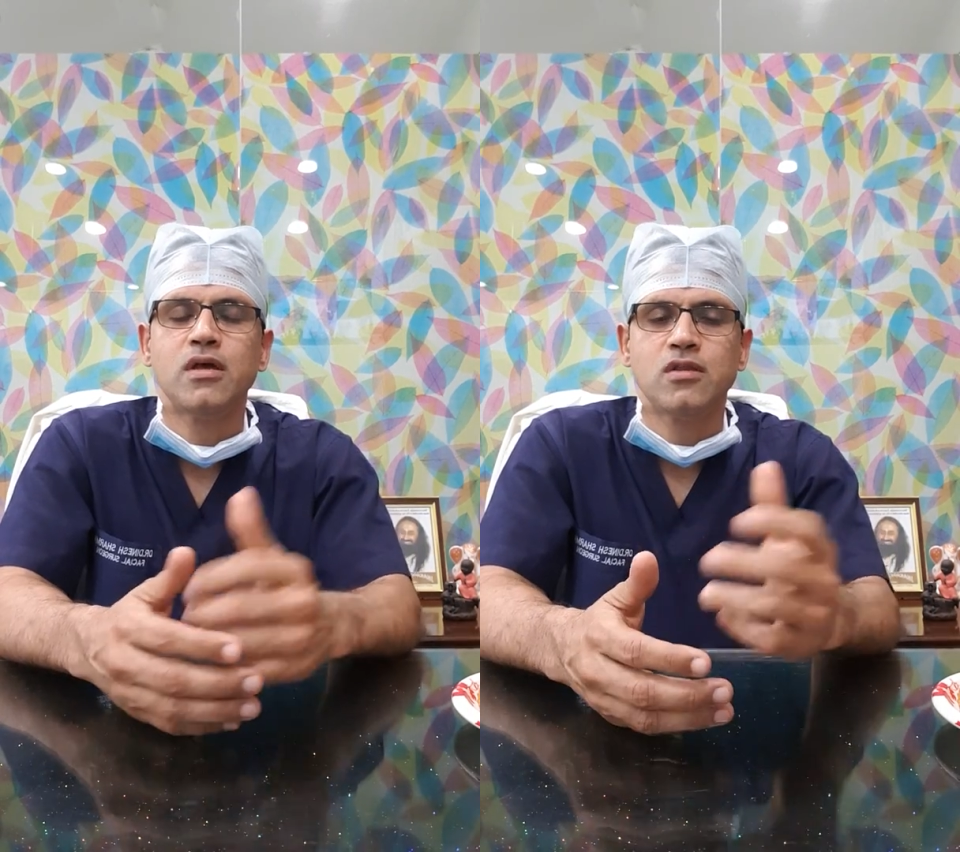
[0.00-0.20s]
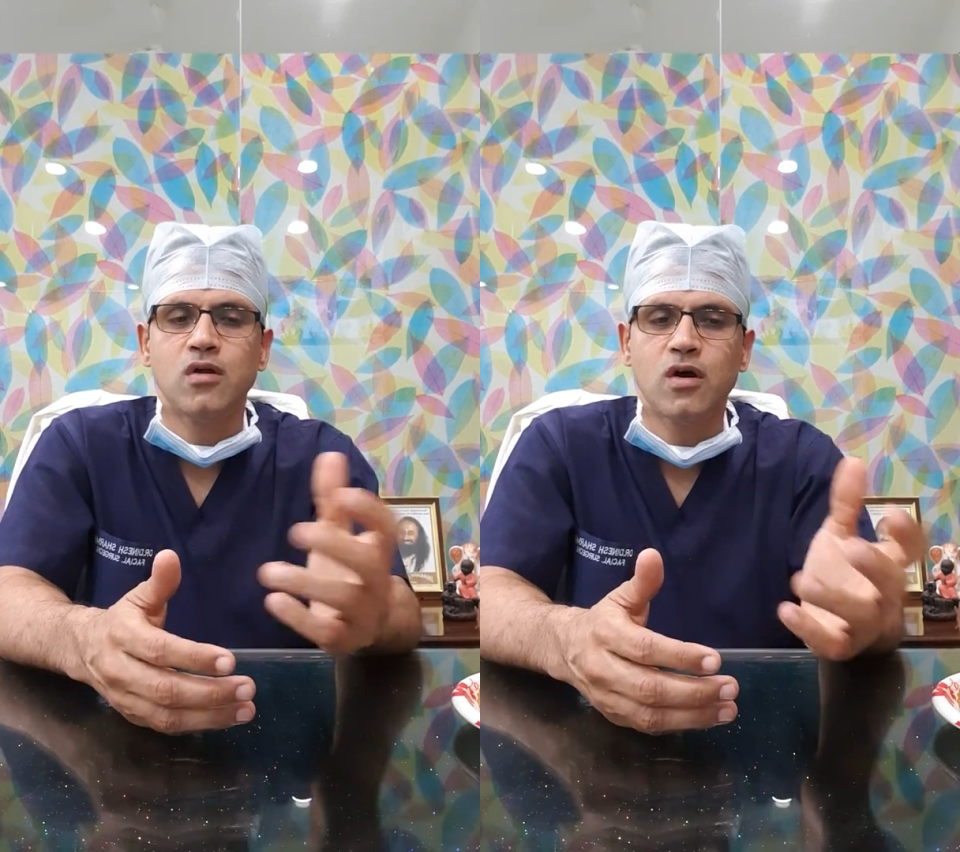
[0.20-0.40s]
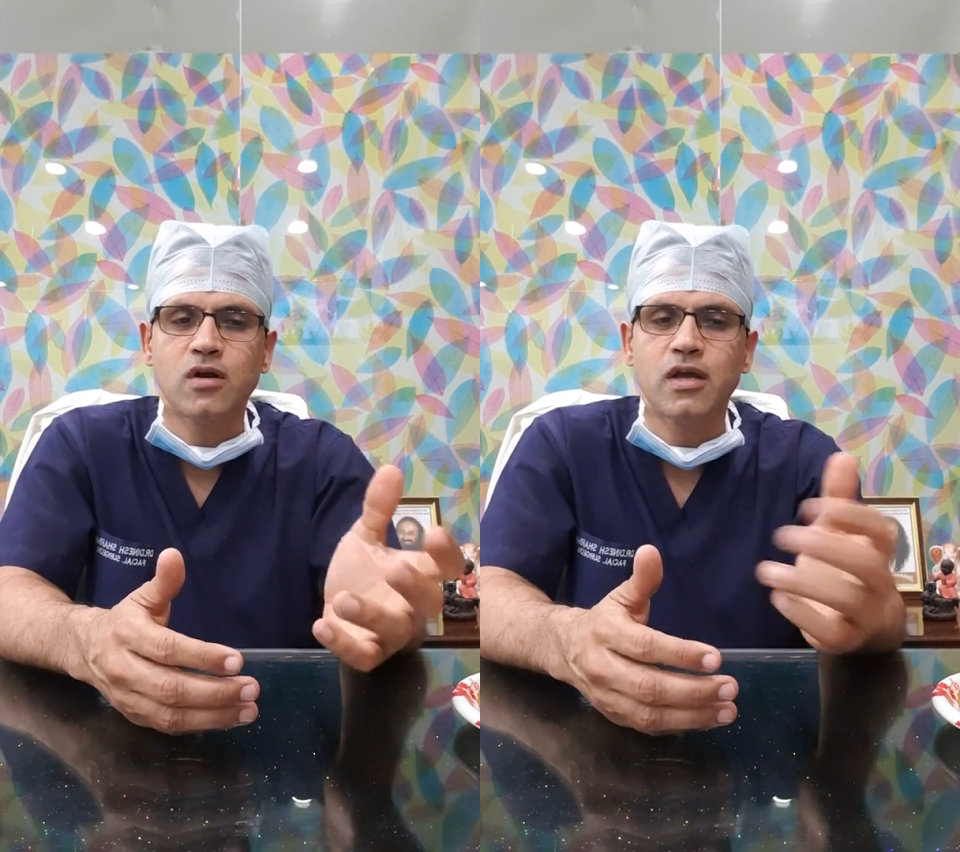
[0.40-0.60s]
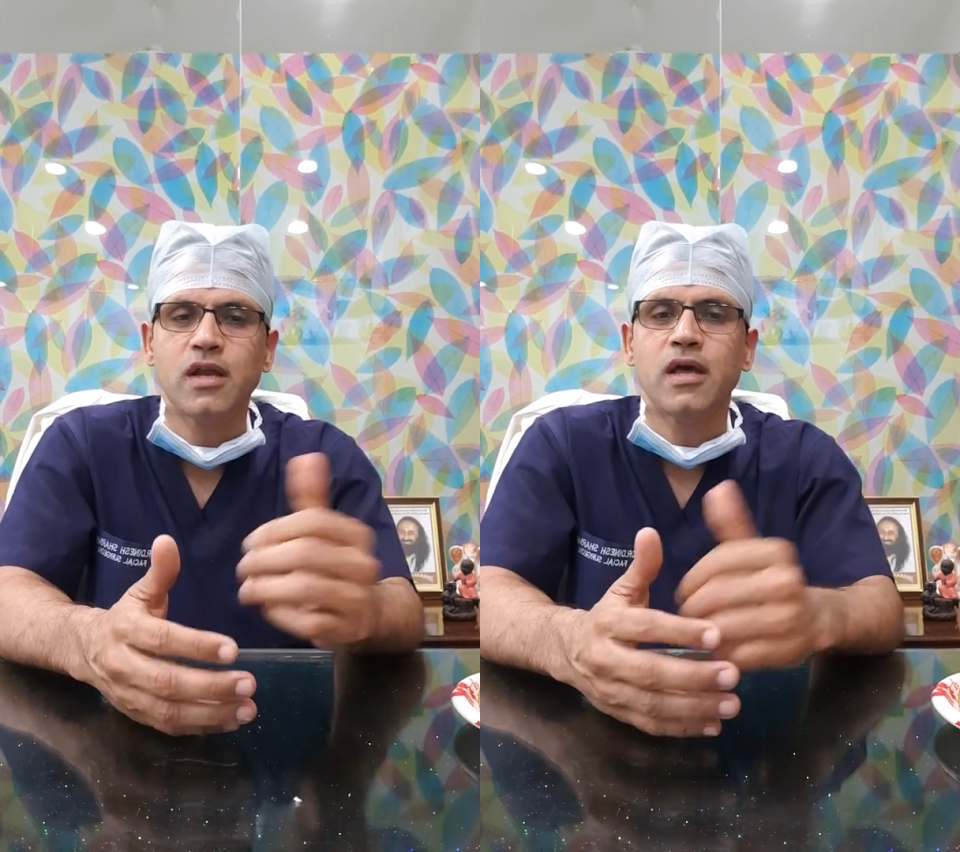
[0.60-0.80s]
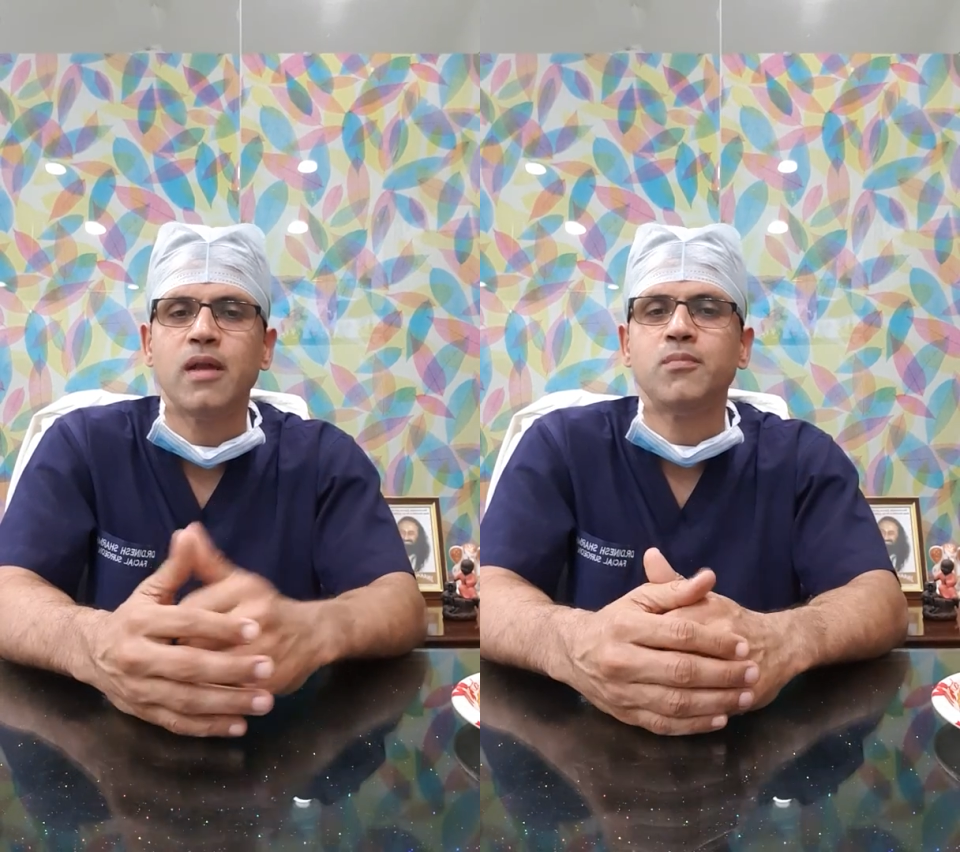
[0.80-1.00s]
the doctor
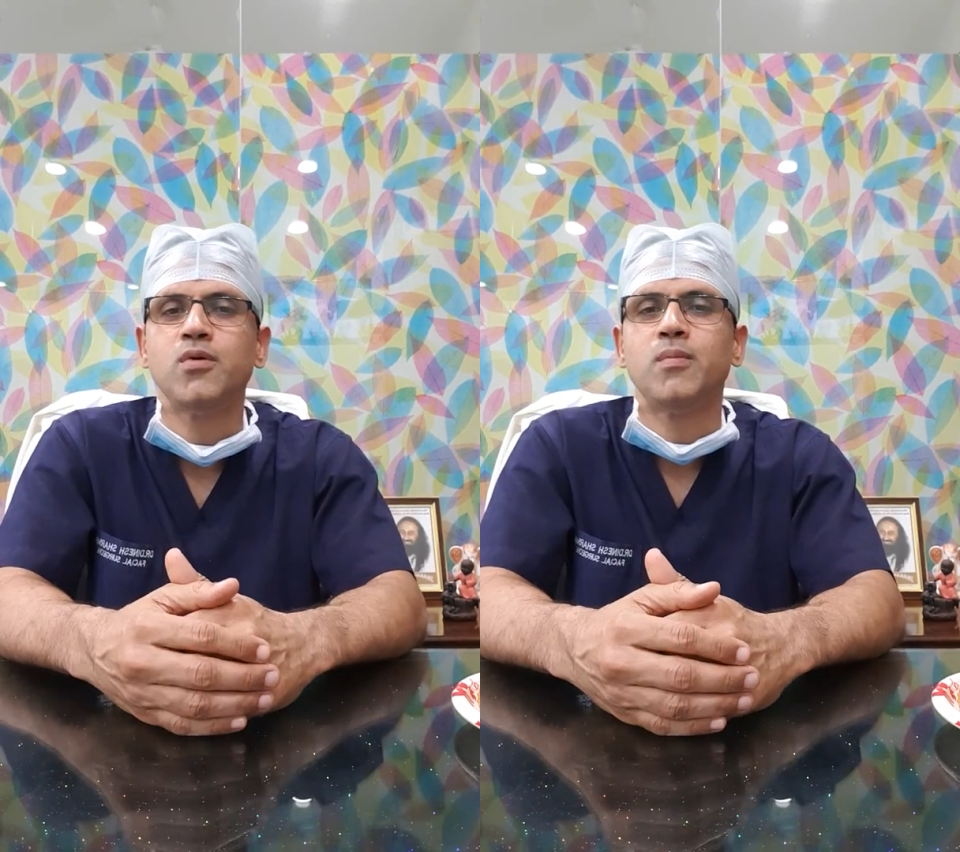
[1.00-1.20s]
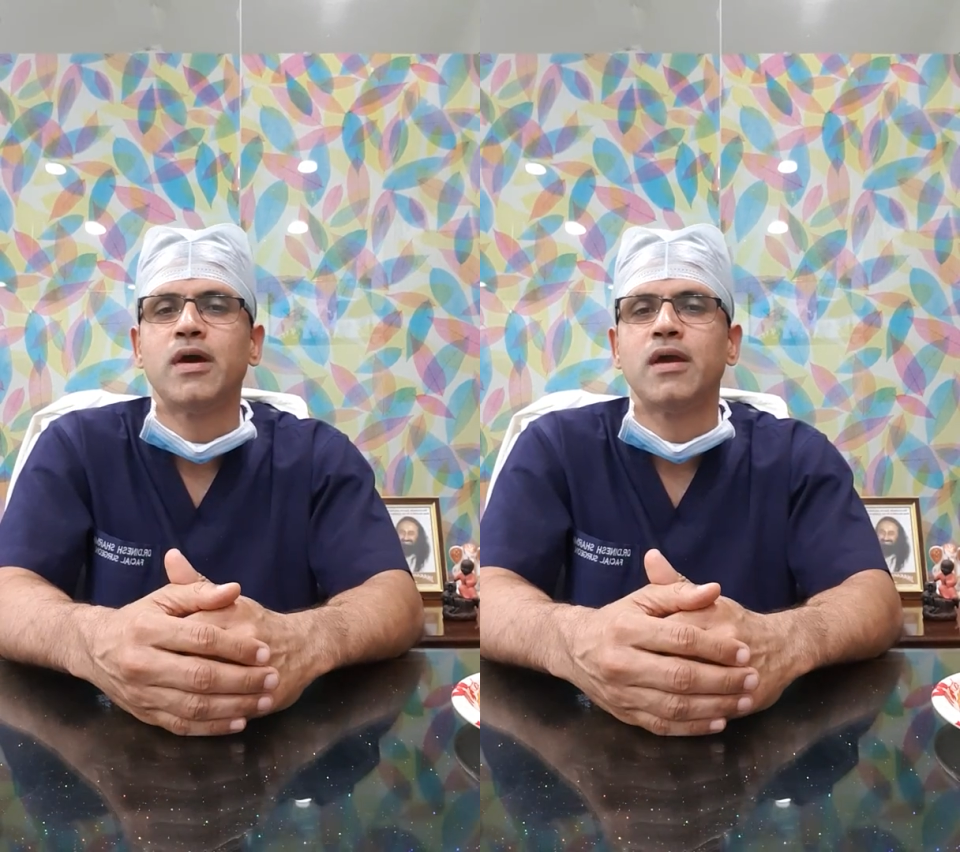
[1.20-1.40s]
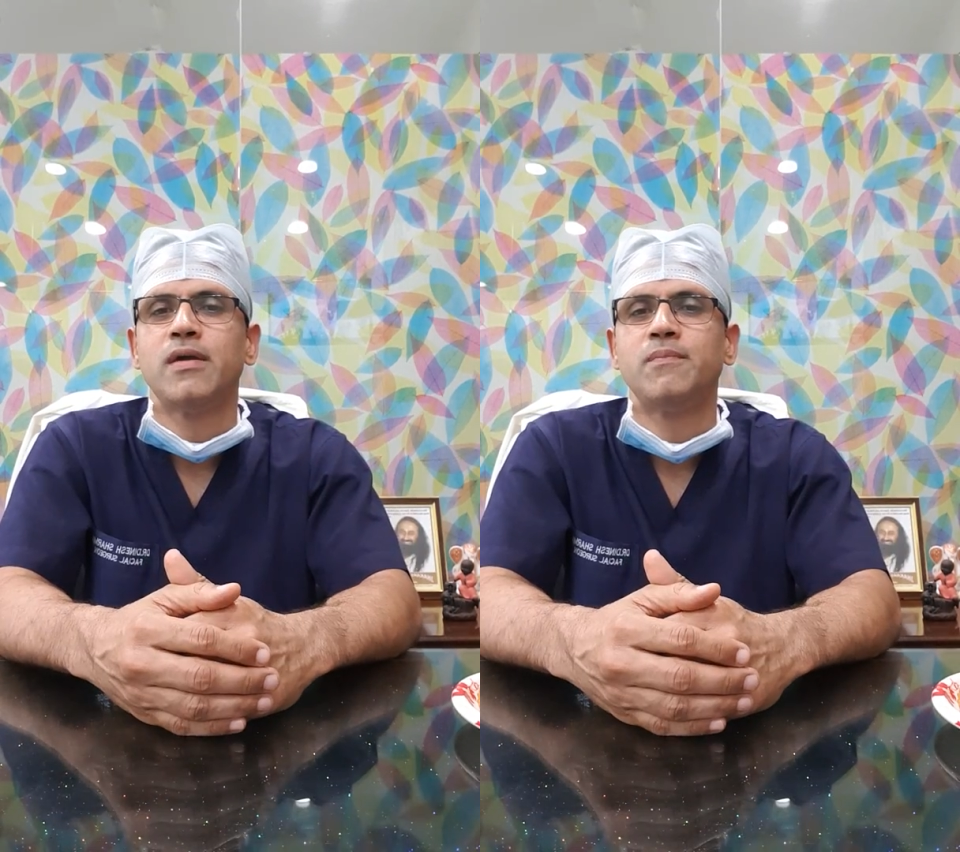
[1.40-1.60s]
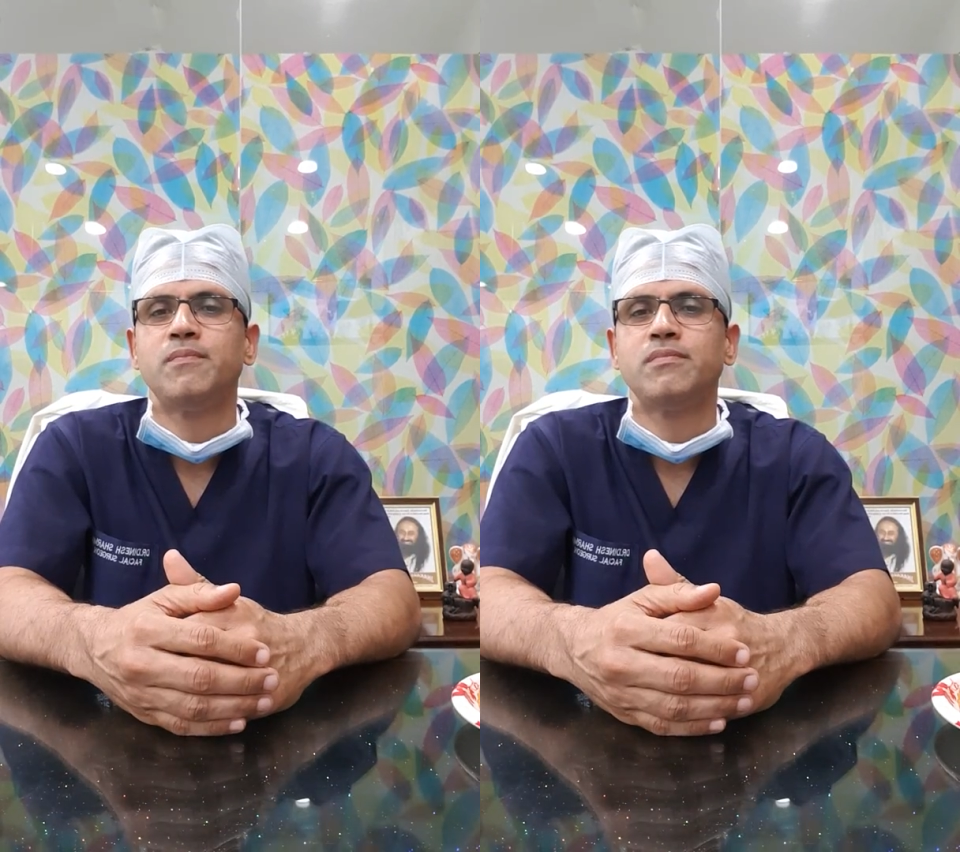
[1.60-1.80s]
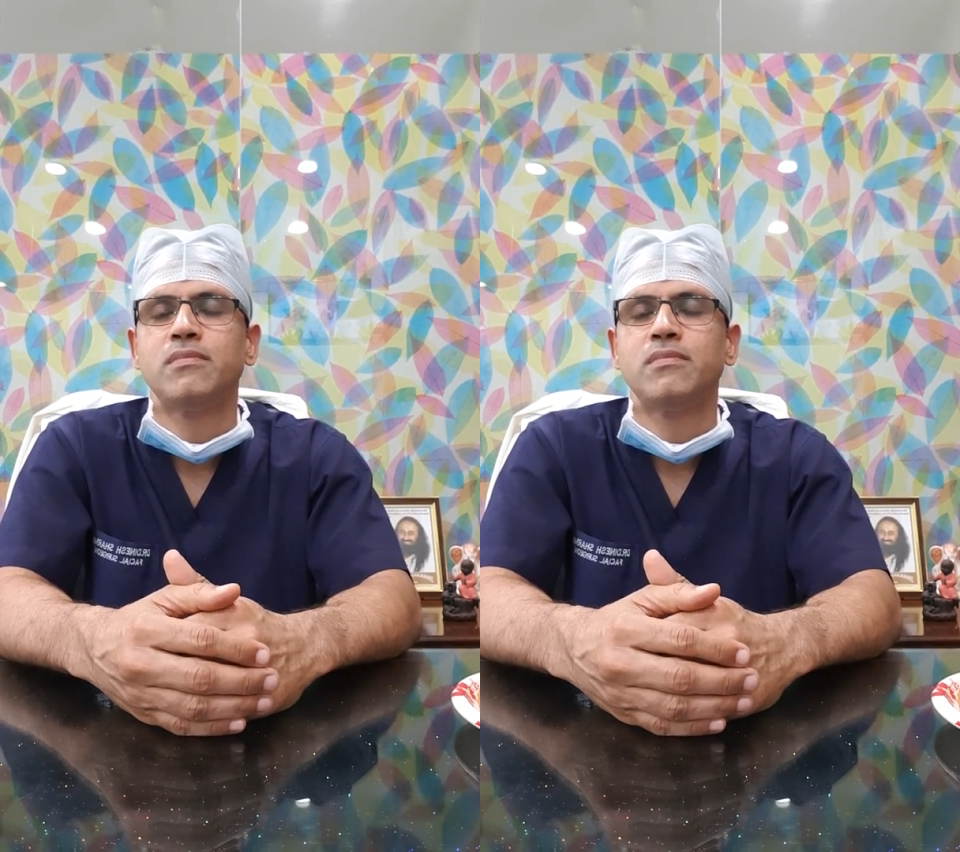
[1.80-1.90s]
can help you by,